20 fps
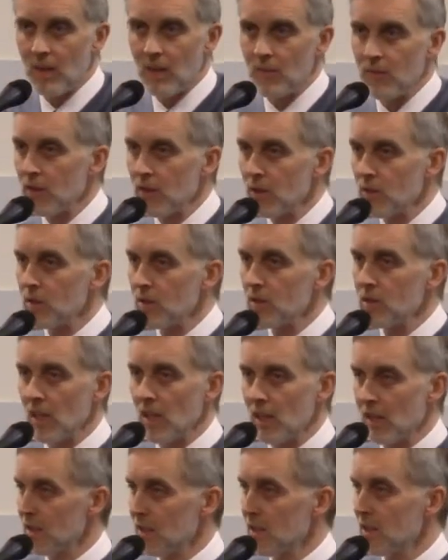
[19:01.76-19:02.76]
in him for your
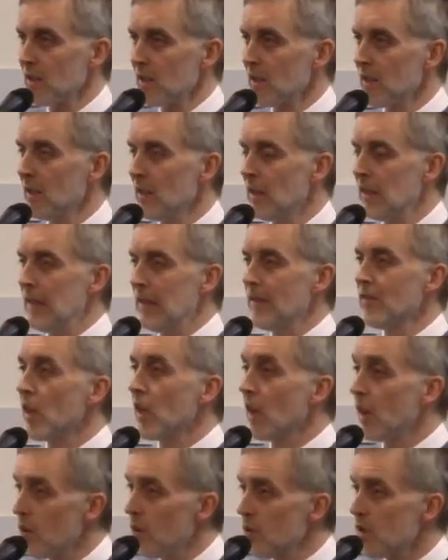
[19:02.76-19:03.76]
sins,
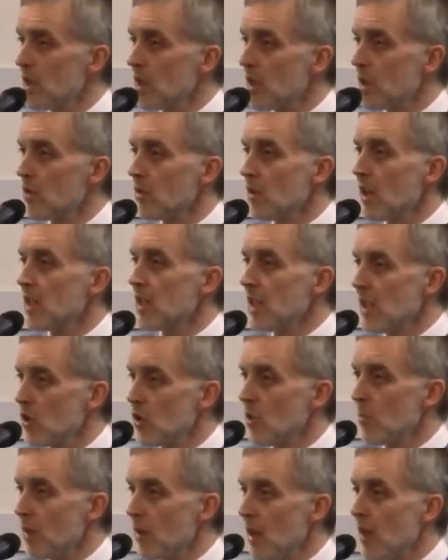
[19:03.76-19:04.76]
the Lord Jesus Christ
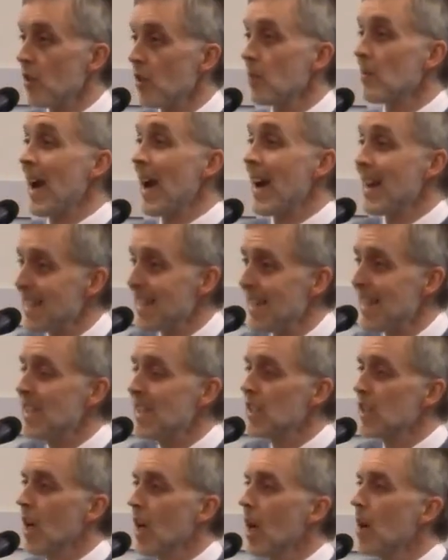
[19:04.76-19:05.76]
is your bridegroom and
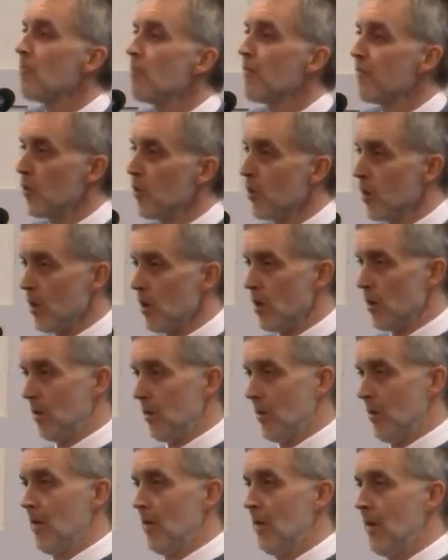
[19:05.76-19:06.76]
he's come for
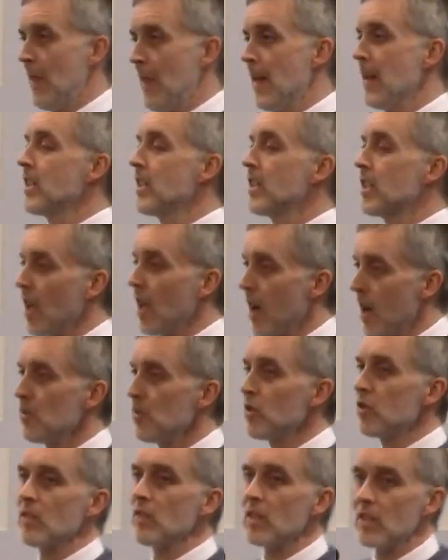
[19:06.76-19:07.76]
you. He's
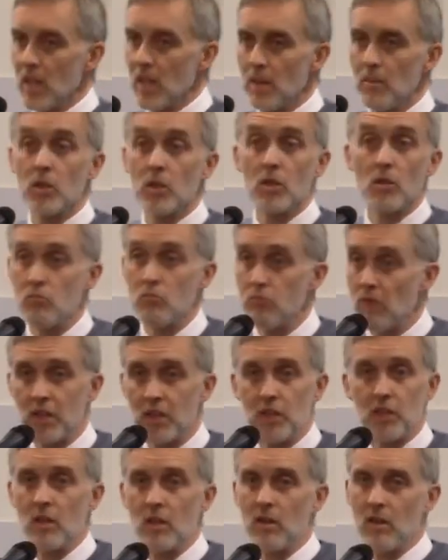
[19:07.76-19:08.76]
come to redeem you, to
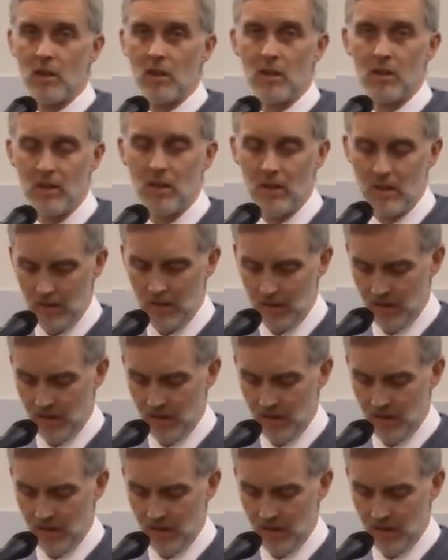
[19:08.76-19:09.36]
rescue you.